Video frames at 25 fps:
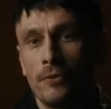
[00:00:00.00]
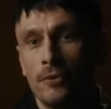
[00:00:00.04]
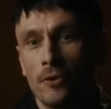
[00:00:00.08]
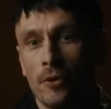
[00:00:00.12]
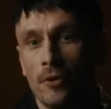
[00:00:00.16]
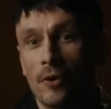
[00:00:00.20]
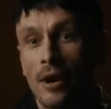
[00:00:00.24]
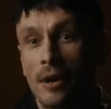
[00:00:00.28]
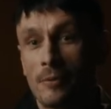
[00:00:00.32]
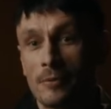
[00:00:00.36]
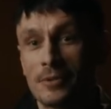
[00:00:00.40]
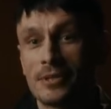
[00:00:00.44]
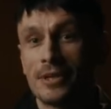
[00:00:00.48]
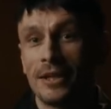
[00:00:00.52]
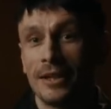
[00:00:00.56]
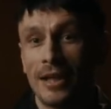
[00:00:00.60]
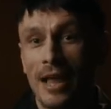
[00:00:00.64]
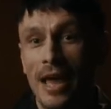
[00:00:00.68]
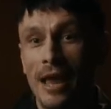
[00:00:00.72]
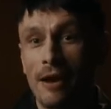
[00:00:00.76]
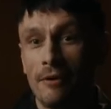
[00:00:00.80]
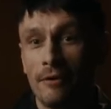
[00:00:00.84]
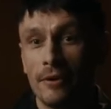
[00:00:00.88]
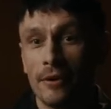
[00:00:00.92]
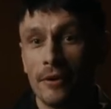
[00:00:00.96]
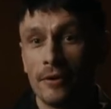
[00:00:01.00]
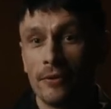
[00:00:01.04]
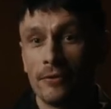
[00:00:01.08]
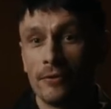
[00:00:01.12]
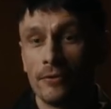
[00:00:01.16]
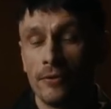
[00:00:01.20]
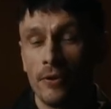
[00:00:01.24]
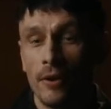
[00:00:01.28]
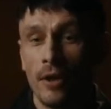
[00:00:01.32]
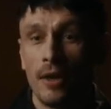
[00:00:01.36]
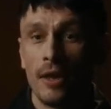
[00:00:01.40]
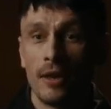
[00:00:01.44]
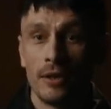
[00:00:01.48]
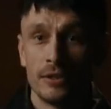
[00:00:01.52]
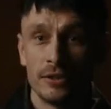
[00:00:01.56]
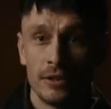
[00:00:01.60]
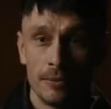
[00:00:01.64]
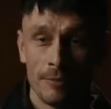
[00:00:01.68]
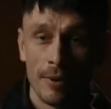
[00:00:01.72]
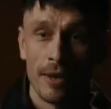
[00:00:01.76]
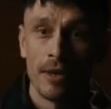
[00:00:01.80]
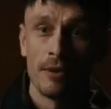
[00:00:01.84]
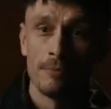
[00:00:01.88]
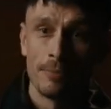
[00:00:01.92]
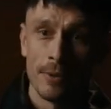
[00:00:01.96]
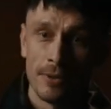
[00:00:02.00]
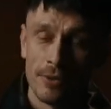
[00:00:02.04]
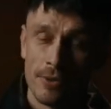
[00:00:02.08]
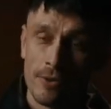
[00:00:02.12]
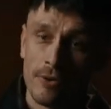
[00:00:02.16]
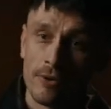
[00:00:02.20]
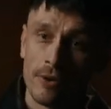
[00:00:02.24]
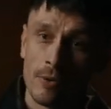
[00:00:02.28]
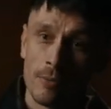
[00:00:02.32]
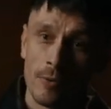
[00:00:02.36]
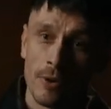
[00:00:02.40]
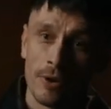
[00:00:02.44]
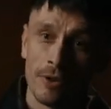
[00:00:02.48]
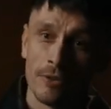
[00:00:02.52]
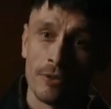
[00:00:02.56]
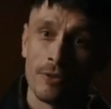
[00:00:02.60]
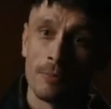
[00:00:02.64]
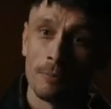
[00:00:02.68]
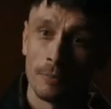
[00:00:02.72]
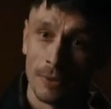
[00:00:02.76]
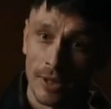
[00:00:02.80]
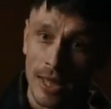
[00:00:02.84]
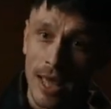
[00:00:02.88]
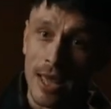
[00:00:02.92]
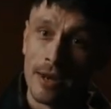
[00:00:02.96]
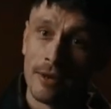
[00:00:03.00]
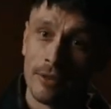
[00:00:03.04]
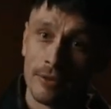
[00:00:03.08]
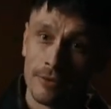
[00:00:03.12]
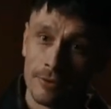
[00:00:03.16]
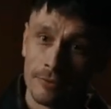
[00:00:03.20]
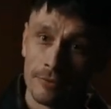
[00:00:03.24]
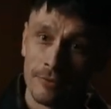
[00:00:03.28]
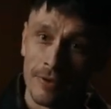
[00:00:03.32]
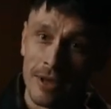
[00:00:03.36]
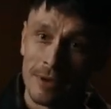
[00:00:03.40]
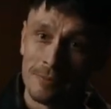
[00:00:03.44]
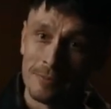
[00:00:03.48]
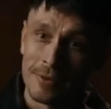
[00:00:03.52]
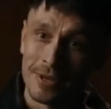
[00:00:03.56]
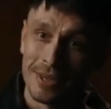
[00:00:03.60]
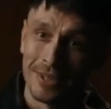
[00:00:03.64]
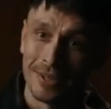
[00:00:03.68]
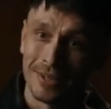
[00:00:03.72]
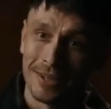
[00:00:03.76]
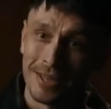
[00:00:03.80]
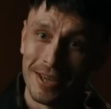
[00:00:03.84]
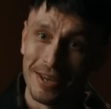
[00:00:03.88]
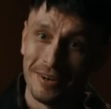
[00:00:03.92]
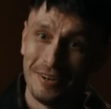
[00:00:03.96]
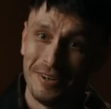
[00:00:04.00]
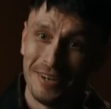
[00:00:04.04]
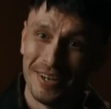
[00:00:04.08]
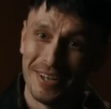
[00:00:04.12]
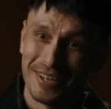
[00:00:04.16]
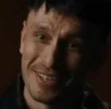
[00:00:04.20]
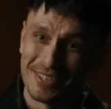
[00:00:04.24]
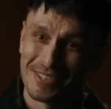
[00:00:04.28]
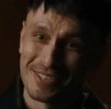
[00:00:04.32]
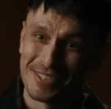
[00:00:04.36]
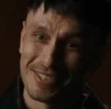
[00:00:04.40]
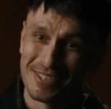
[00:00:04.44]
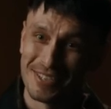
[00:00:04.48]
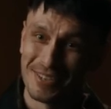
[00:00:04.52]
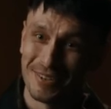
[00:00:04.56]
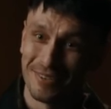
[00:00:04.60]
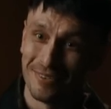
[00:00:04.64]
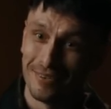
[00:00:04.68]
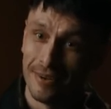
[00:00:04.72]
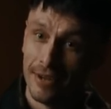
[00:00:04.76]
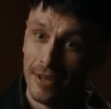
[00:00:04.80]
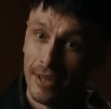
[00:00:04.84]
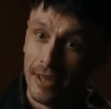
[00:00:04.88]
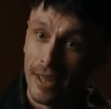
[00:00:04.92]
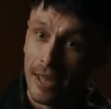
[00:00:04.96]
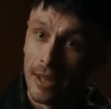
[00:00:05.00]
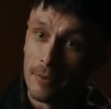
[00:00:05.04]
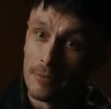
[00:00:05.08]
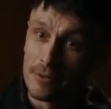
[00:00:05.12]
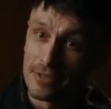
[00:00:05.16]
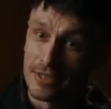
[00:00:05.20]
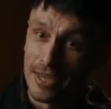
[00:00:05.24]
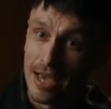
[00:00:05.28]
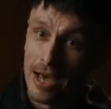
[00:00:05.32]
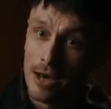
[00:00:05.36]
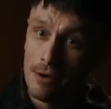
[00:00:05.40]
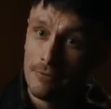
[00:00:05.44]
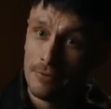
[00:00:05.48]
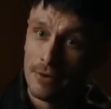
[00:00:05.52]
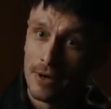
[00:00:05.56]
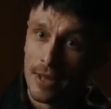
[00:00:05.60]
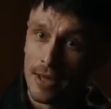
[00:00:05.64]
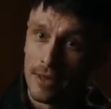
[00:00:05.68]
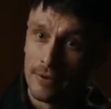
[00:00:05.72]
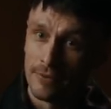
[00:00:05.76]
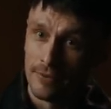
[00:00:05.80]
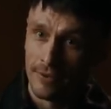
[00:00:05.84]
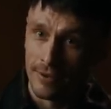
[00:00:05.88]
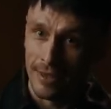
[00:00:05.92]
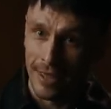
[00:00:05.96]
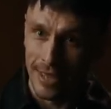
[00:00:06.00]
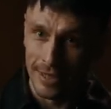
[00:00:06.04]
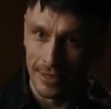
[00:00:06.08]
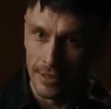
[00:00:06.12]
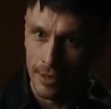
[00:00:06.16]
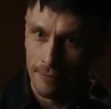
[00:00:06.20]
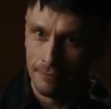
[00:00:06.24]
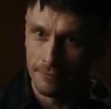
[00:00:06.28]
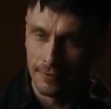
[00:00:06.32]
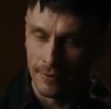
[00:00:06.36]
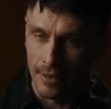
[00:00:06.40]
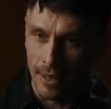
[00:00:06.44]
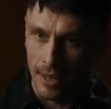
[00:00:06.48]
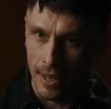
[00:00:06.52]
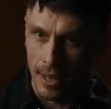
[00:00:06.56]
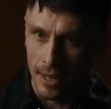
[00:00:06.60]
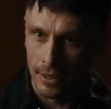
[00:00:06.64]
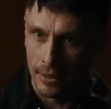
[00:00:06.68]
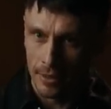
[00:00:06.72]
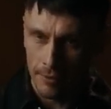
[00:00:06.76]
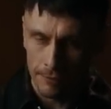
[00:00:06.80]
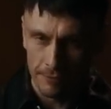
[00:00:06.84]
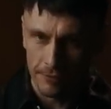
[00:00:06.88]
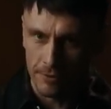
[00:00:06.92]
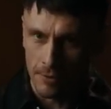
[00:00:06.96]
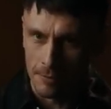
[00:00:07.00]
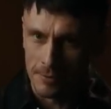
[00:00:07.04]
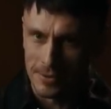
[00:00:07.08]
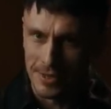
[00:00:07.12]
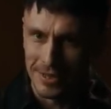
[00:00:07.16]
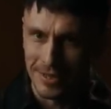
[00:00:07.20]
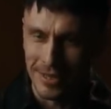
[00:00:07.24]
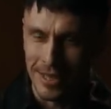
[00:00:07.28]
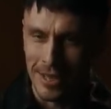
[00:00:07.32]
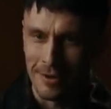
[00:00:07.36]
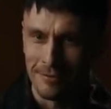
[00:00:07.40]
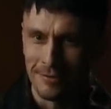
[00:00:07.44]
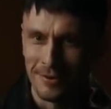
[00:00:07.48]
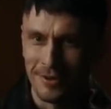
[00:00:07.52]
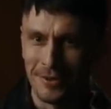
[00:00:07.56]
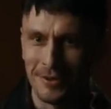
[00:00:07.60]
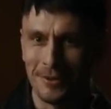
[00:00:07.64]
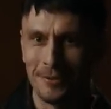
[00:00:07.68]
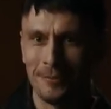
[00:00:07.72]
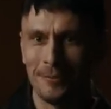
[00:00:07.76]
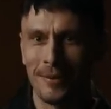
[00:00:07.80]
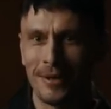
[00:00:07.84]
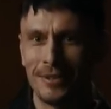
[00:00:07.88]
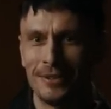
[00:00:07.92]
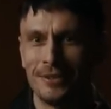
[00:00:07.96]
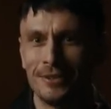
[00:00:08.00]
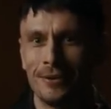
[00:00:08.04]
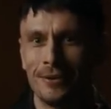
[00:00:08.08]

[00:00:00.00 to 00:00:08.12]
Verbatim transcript: thought I was hilarious, she might have been the only one on the planet that found me hilarious. So it was galvanizing. I loved that. I loved somebody laughing at all my